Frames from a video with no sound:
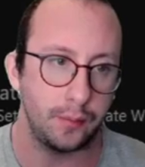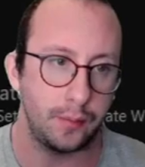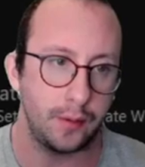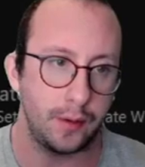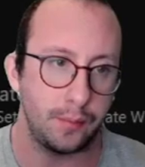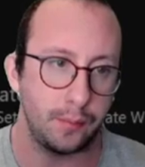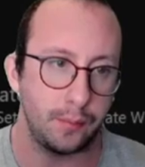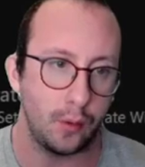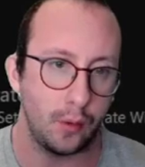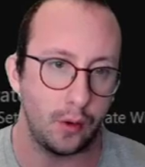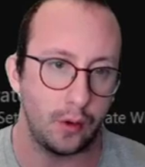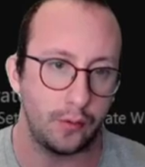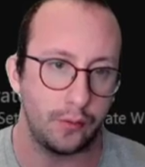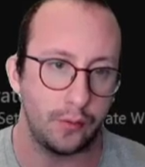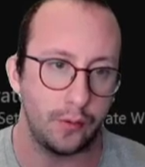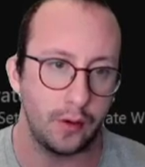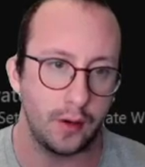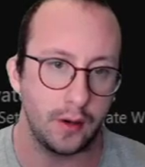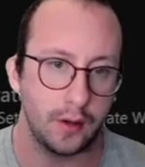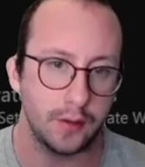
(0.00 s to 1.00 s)
bit more
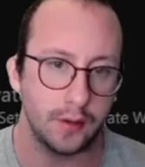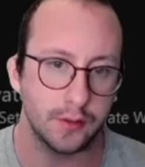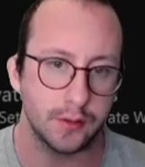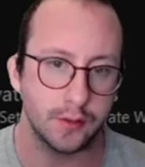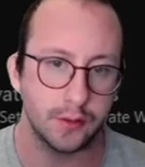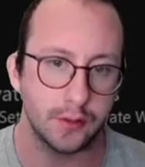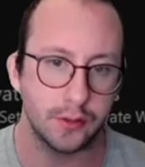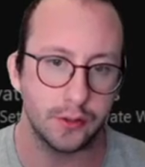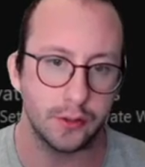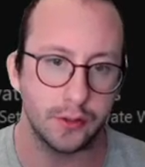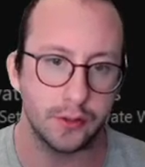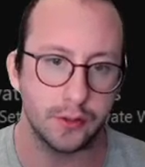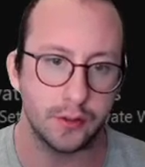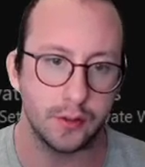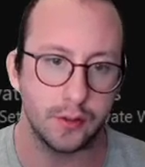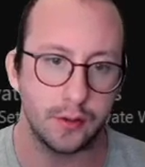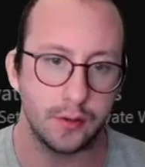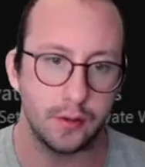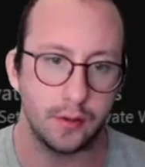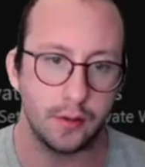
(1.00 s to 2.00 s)
for us, just
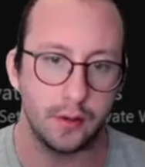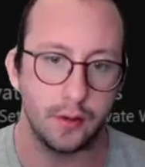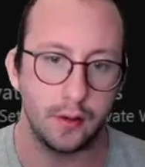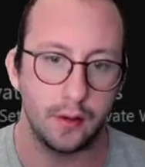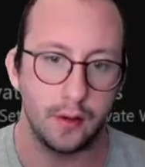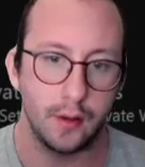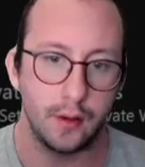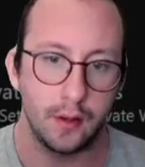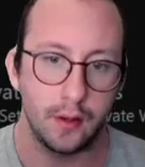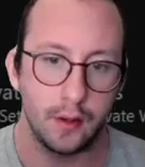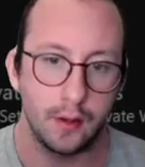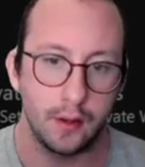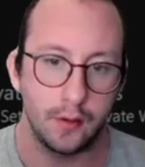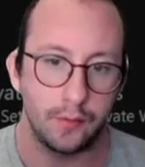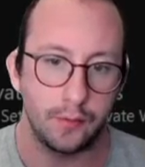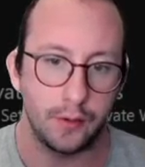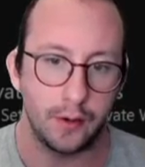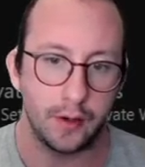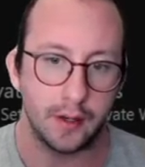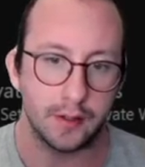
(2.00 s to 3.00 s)
to,
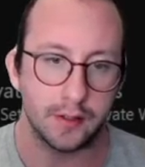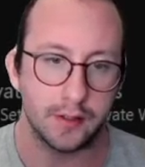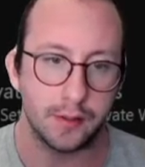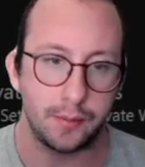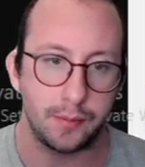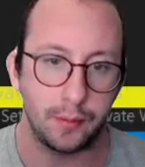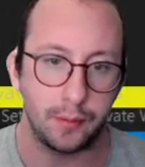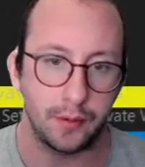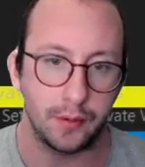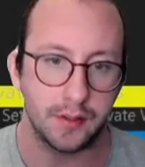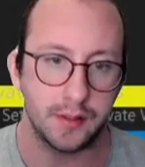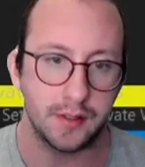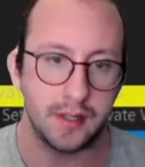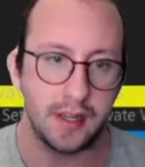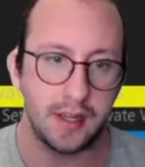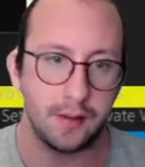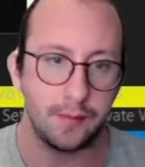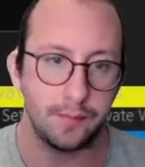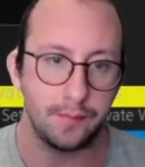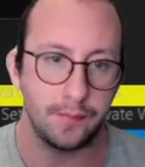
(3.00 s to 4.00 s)
for you guys to be able to see
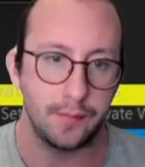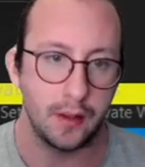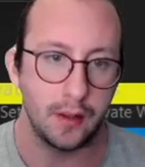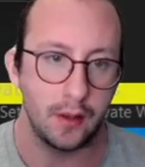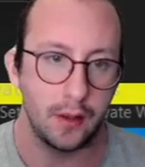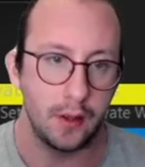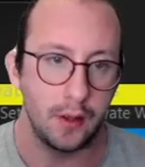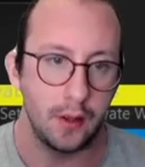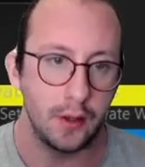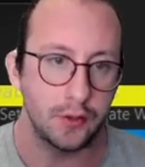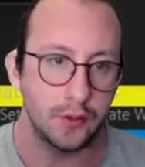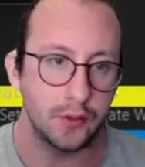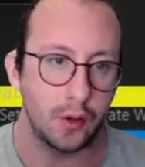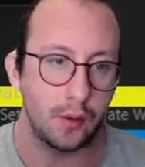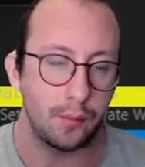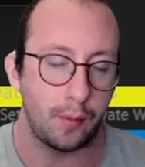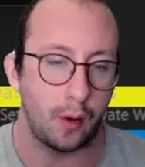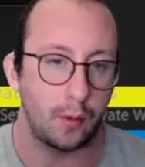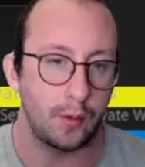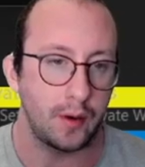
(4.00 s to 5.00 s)
it. So
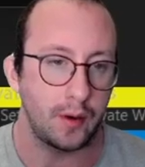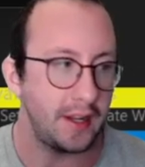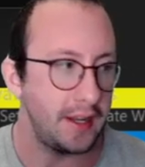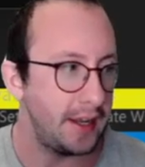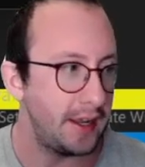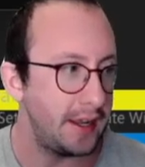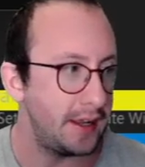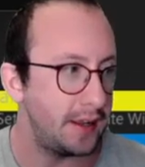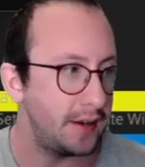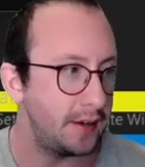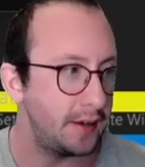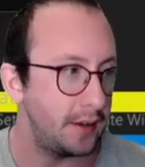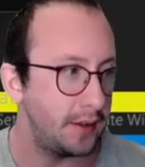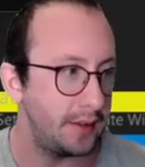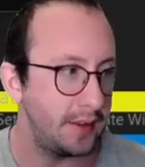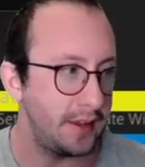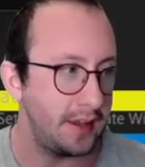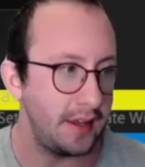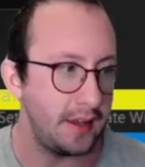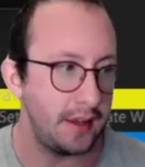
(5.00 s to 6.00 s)
I'm already in
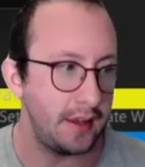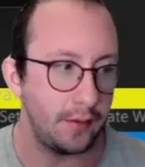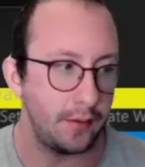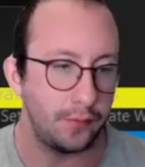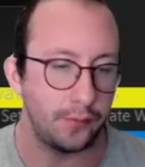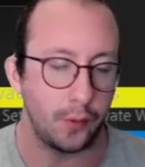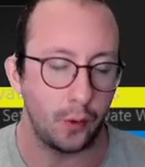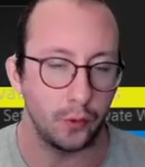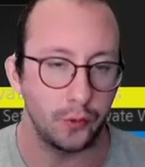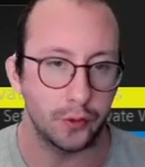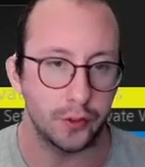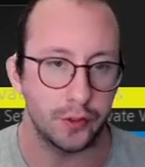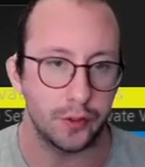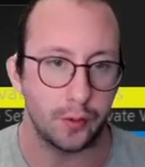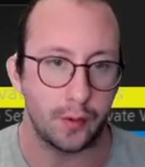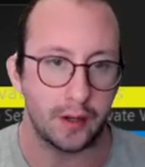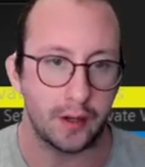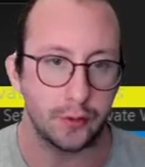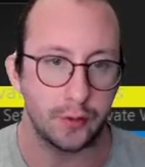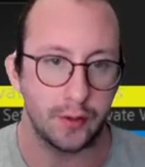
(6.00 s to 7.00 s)
the folder
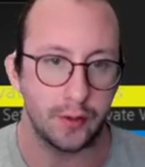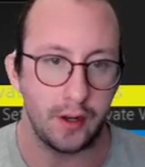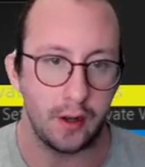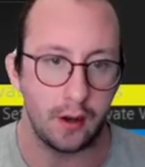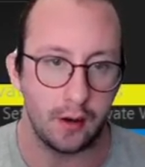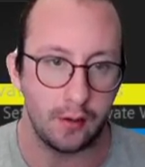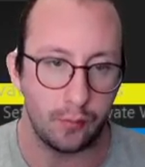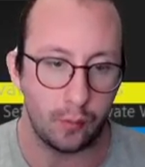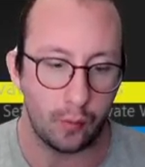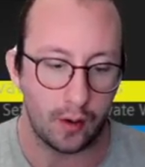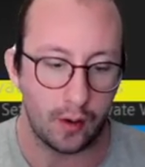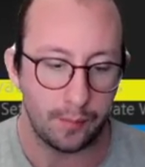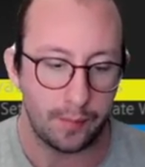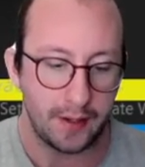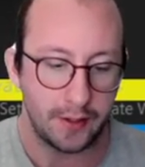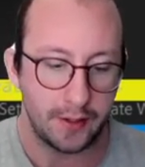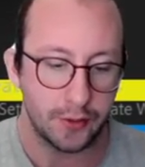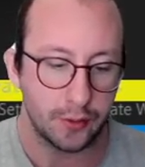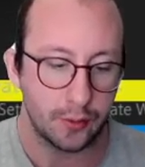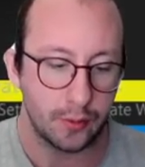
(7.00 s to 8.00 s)
directory of where
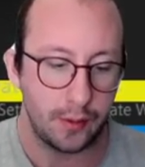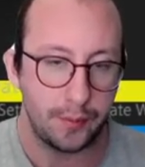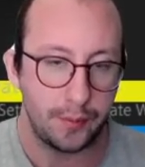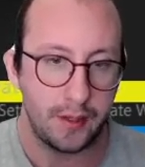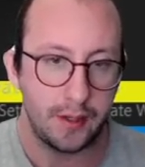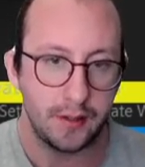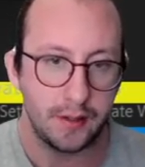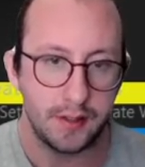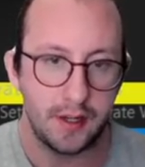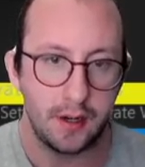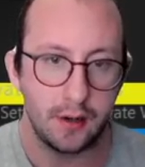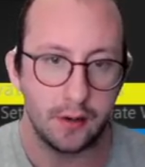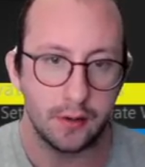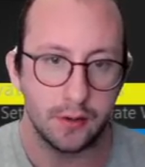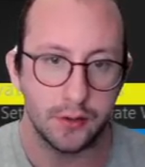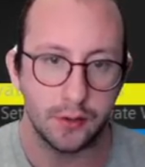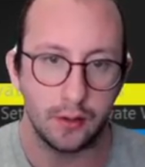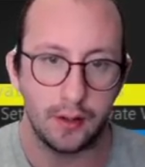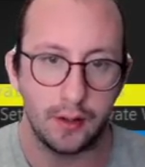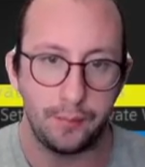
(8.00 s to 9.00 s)
my script is here.
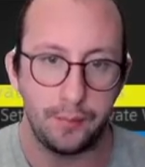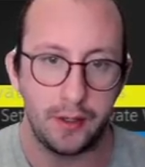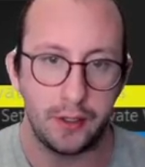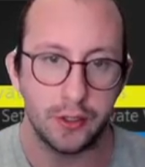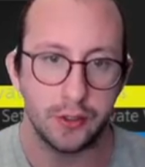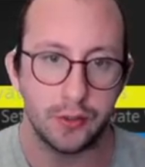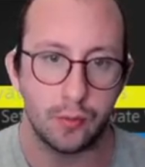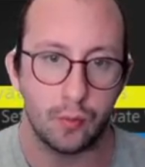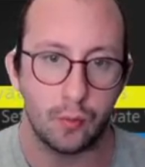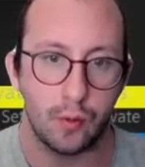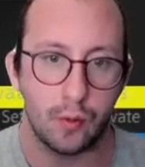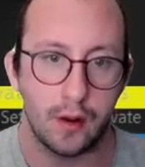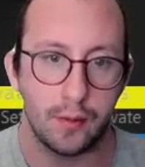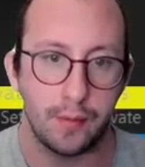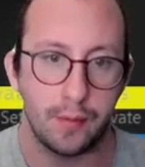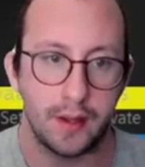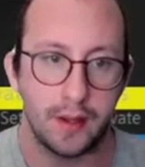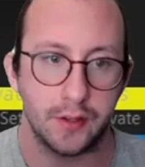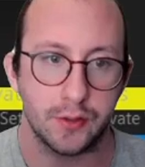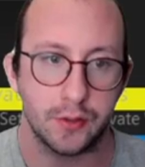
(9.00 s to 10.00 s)
So let me just run
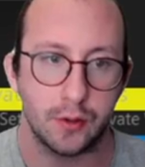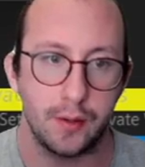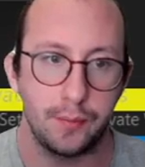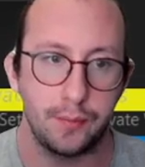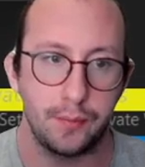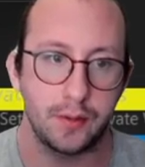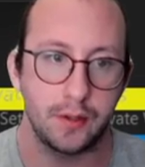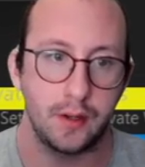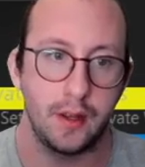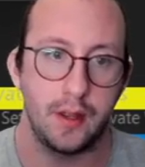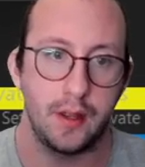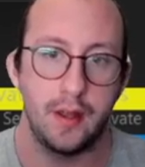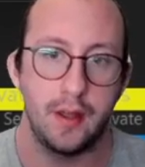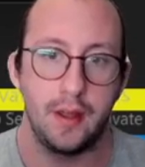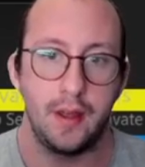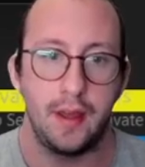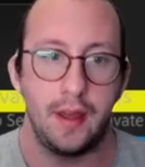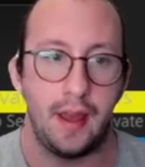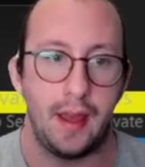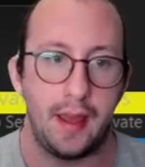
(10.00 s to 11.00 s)
my script.
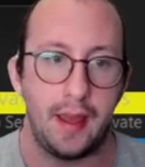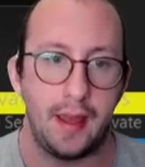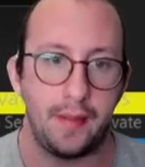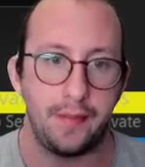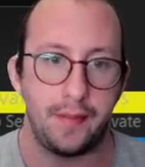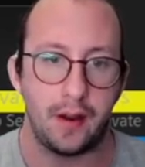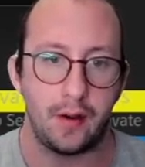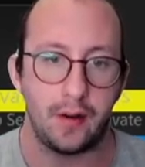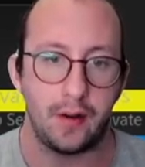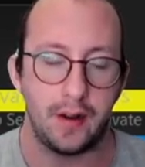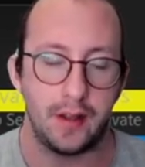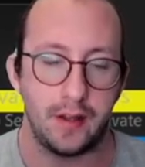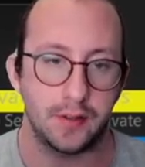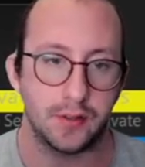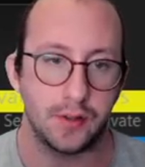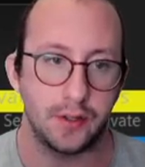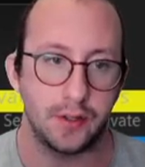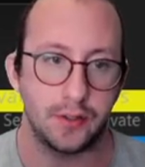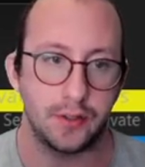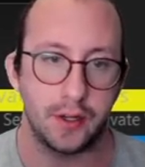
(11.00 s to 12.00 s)
And there it is.
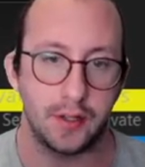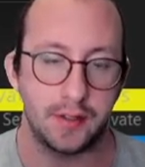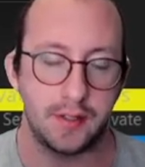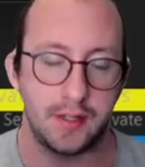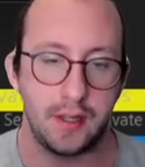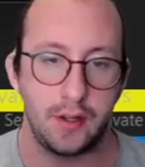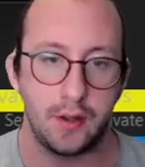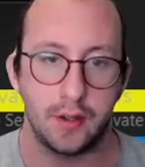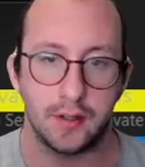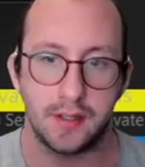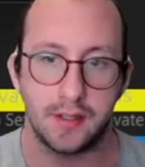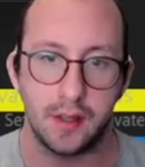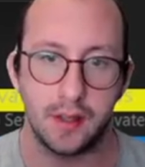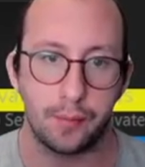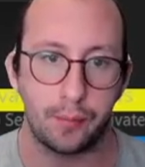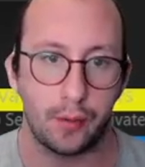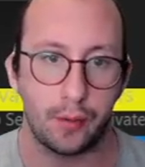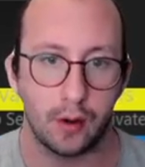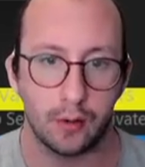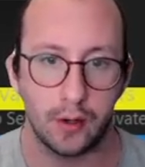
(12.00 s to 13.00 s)
So as you can see, you can see the
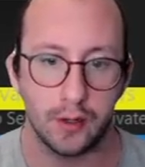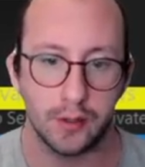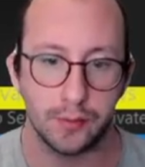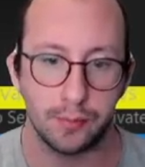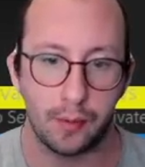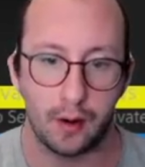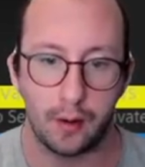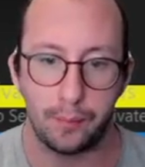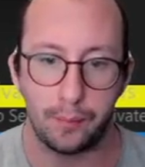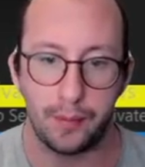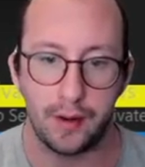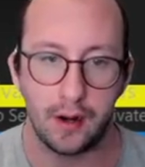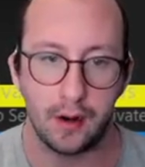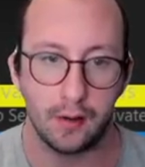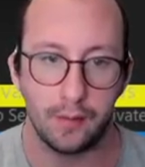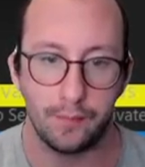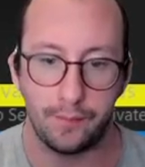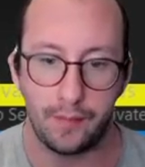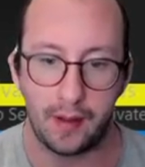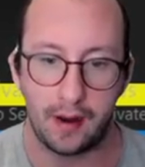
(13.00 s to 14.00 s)
progress bar
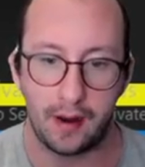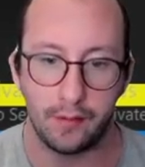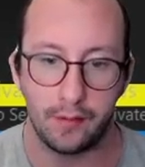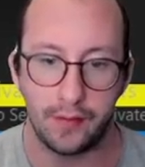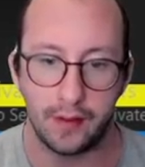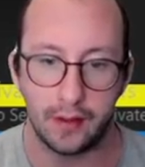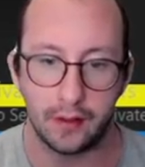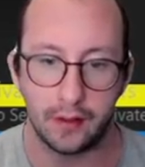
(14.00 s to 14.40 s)
appear. Everything